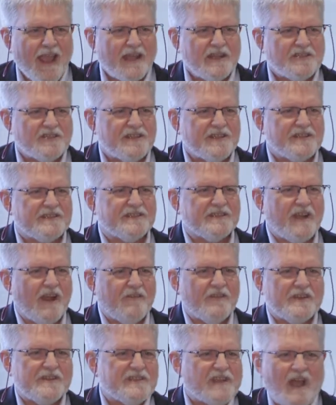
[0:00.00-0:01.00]
and she
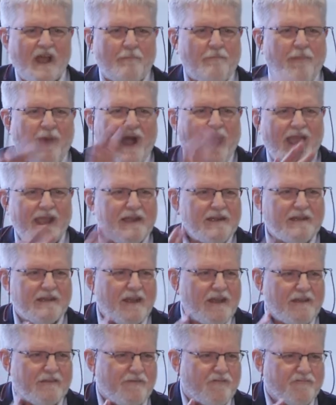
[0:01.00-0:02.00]
discovers a
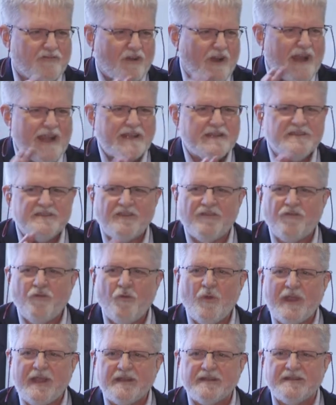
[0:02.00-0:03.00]
pile of grains of
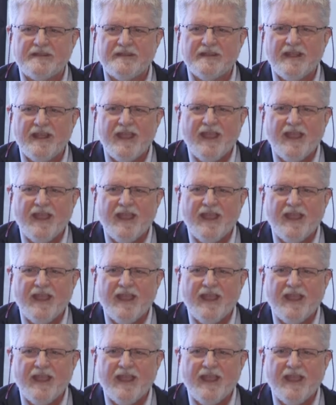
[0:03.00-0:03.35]
wheat.